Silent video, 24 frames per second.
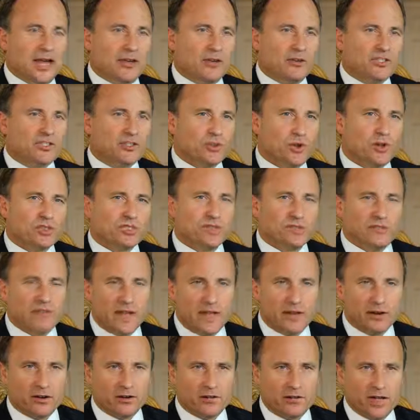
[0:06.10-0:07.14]
Hi, Chris Sorensen,
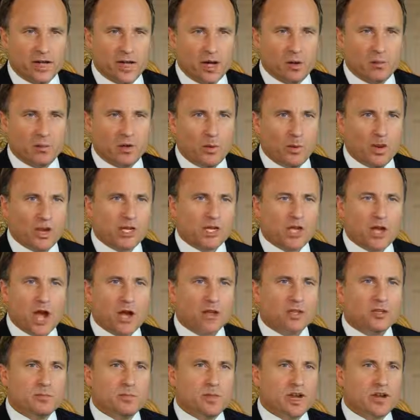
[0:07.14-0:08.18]
founder of Help. I want to
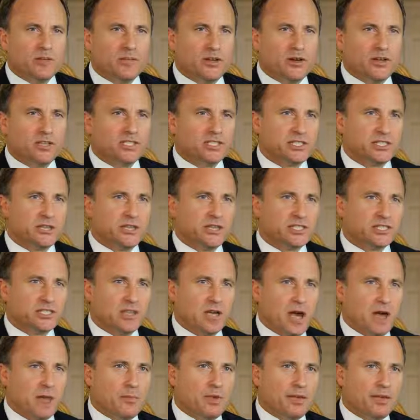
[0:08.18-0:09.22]
talk to you about a very serious
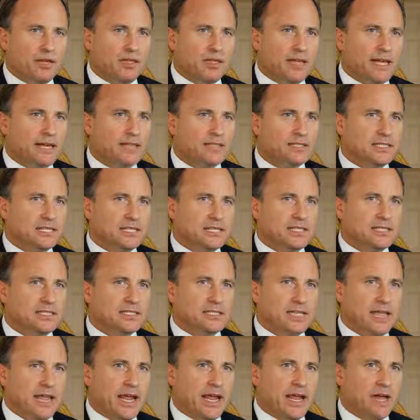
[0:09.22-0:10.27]
topic, and that is getting
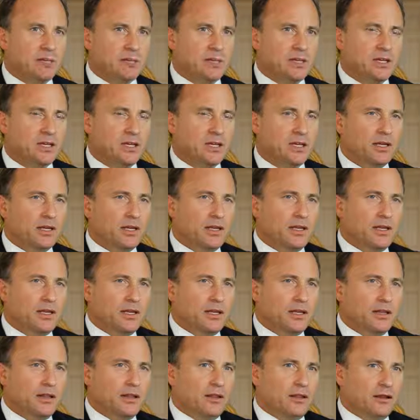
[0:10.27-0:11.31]
scammed.
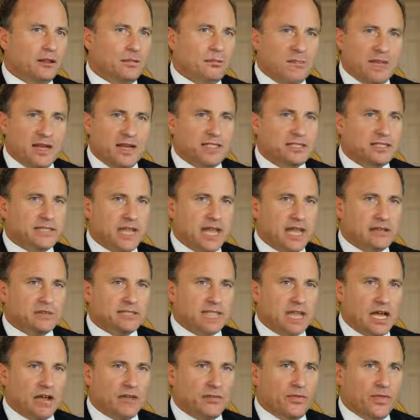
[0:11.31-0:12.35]
There are many
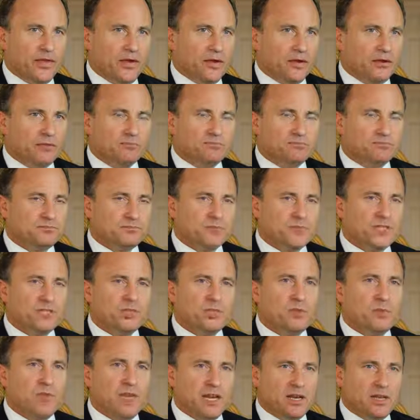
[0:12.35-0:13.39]
scams out there,
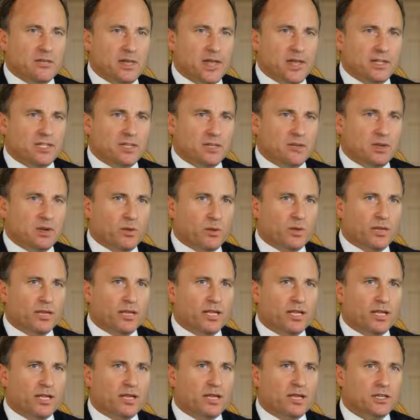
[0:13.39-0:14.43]
too many to mention, but we're
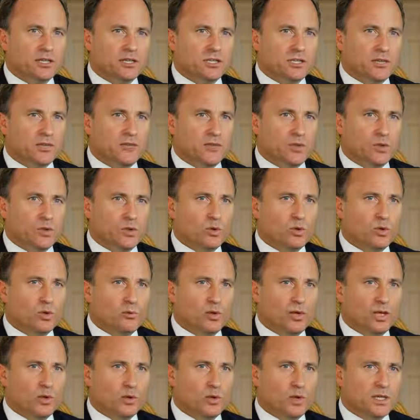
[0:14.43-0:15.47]
going to hit on just a few
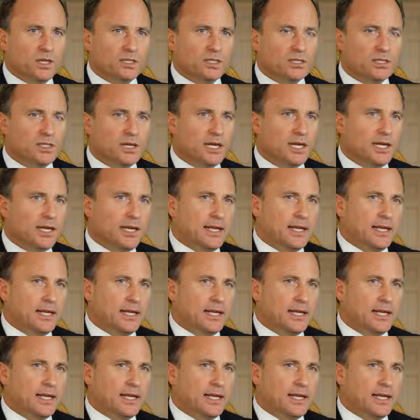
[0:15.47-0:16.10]
big ones.